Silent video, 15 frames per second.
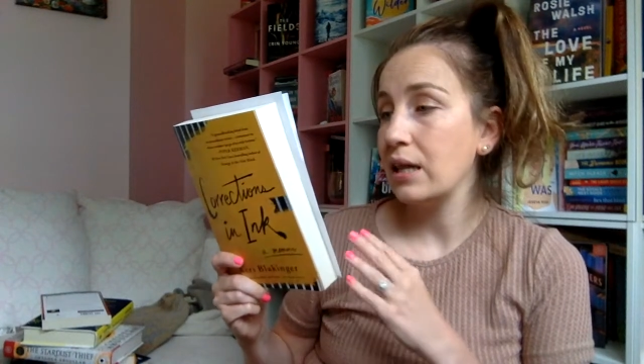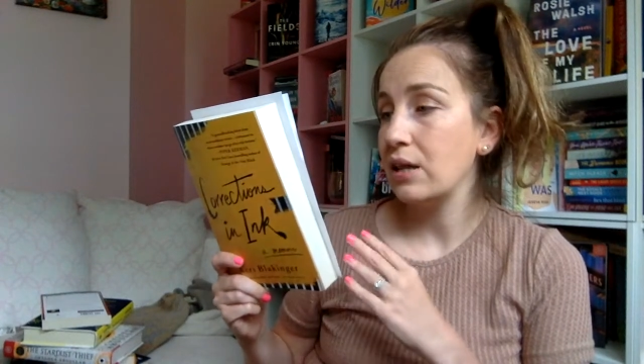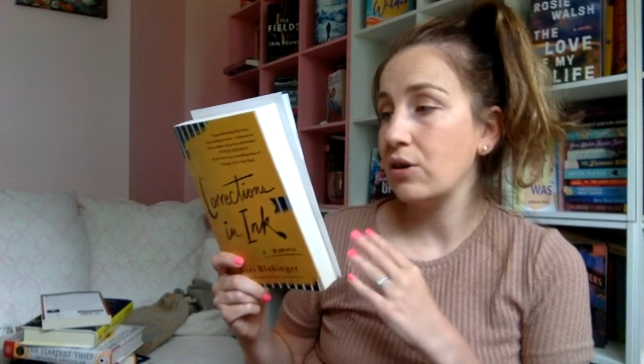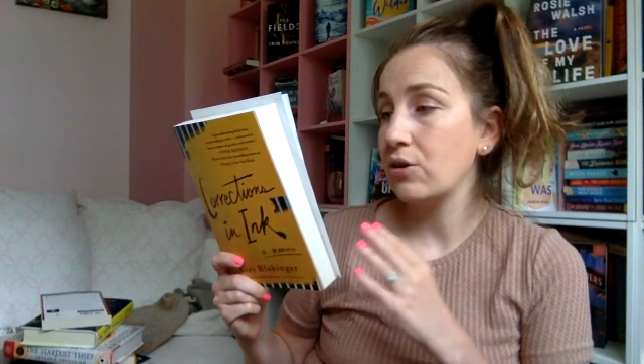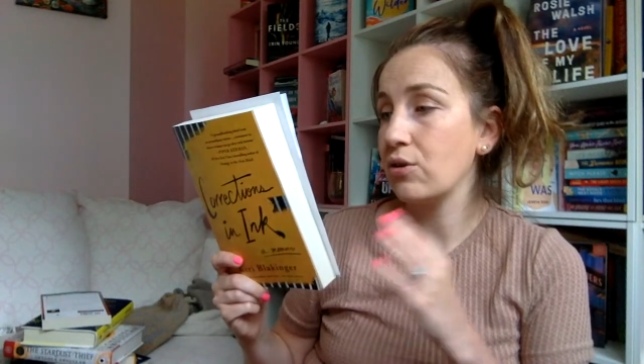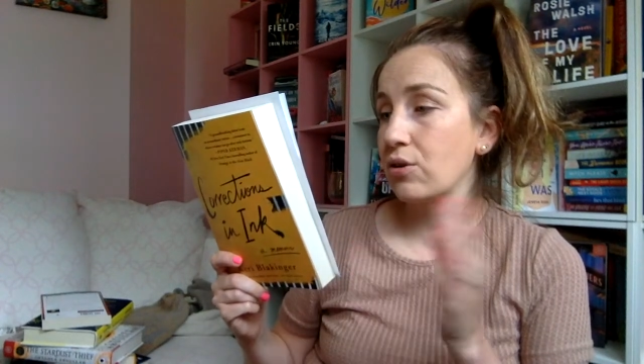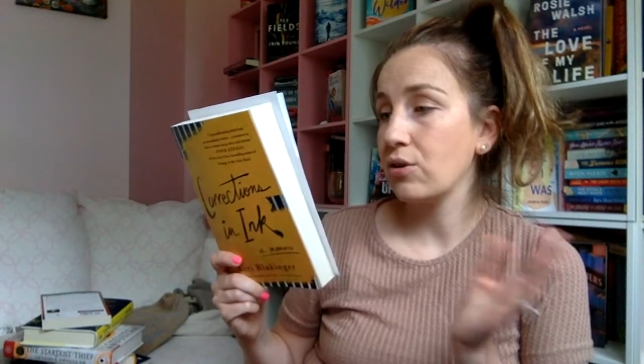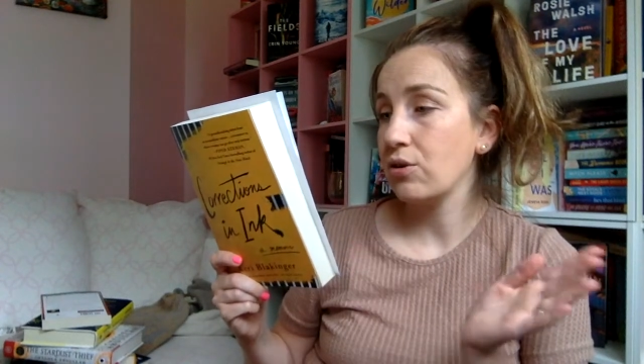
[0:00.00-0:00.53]
and then
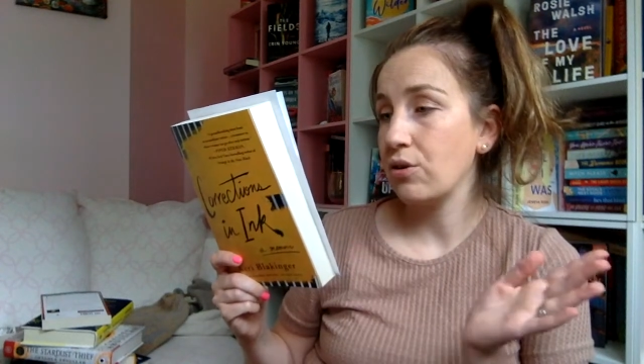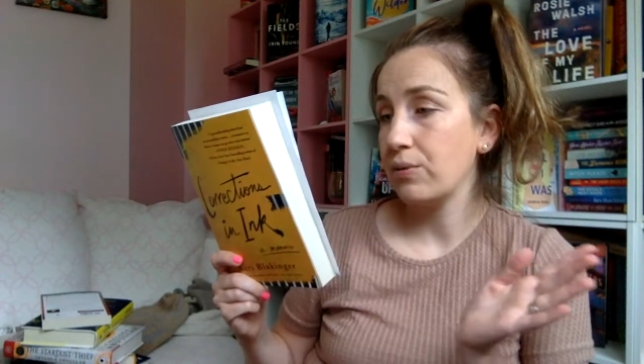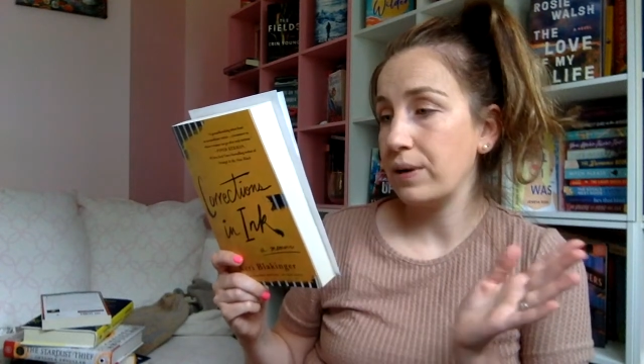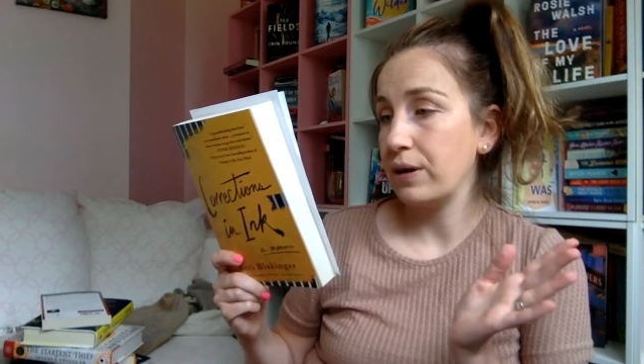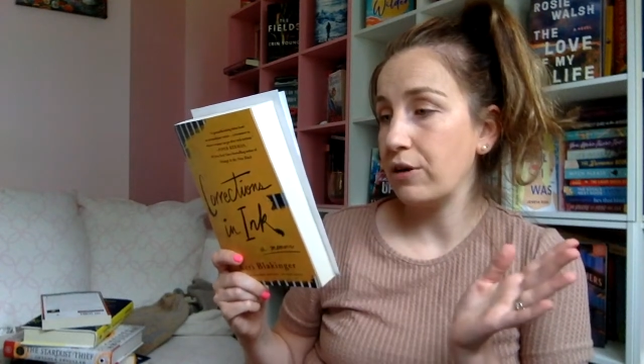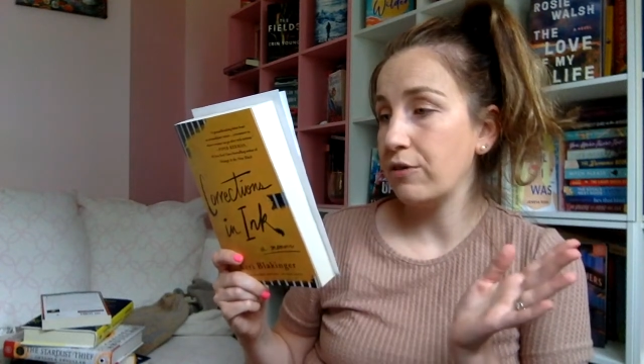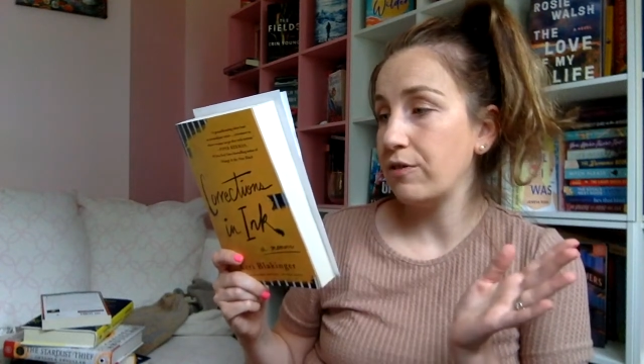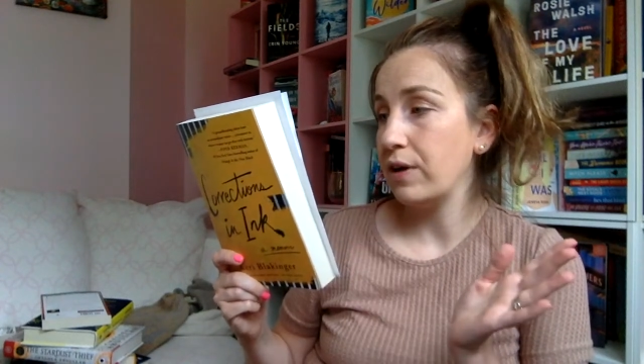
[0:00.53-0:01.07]
her
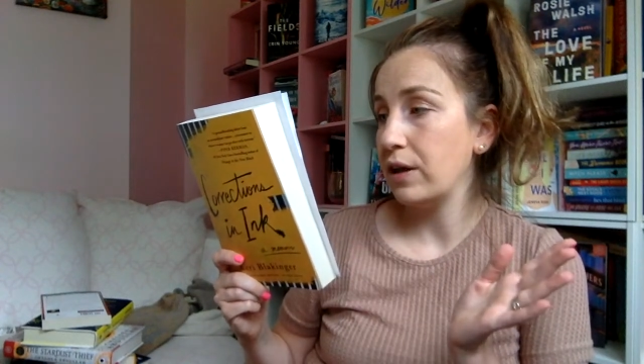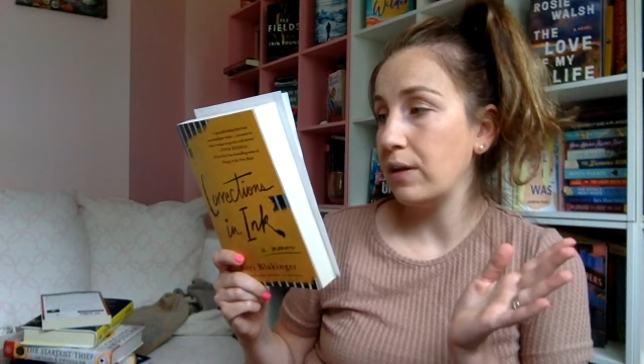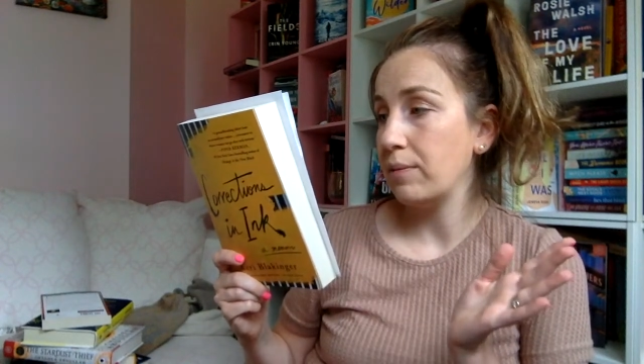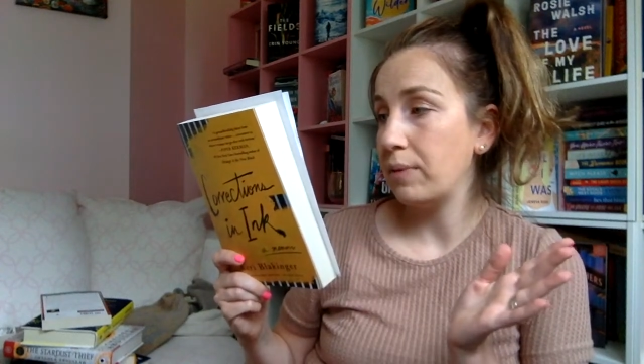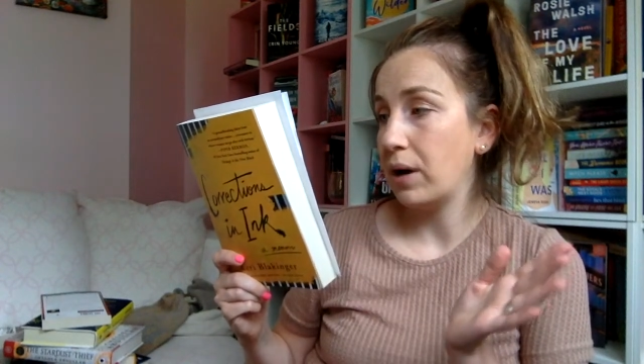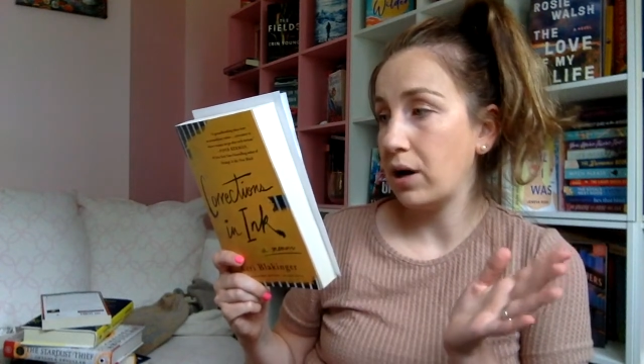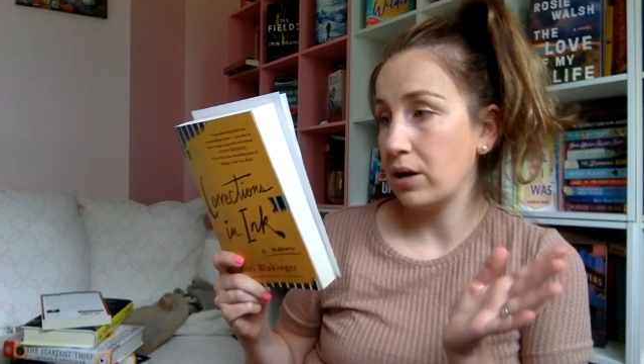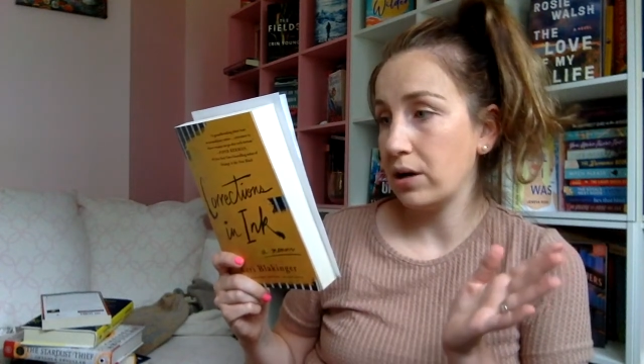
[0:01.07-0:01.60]
career fell
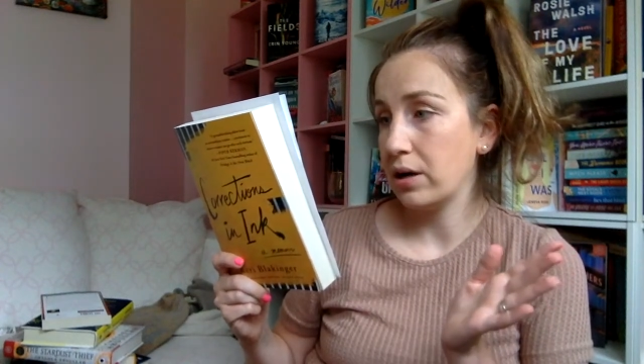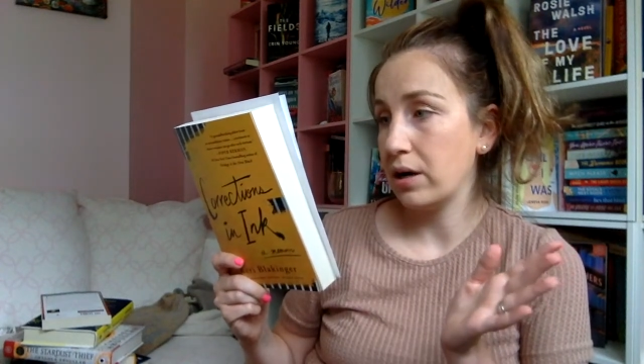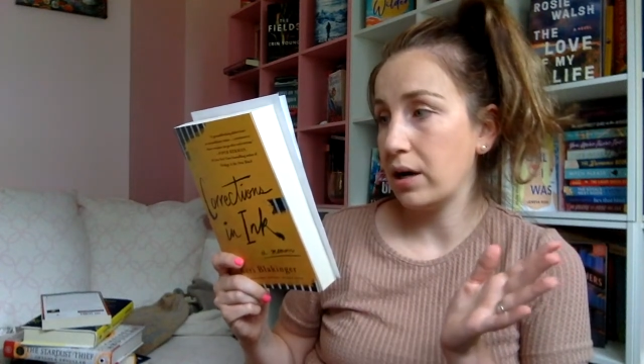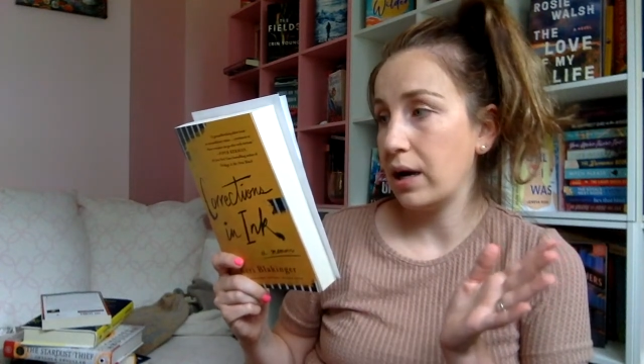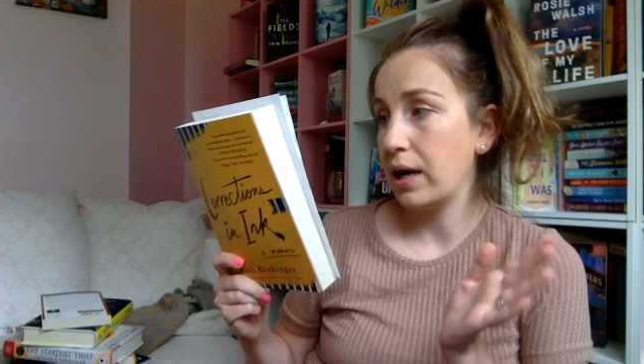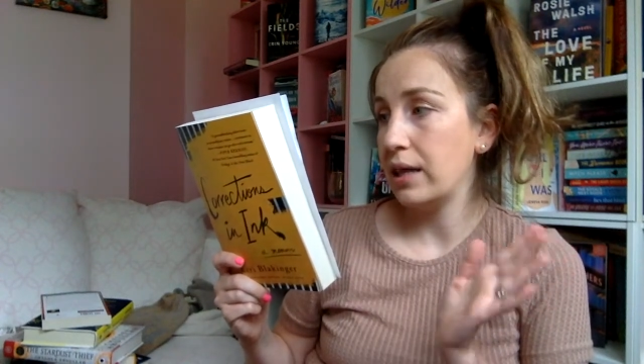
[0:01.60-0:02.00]
apart,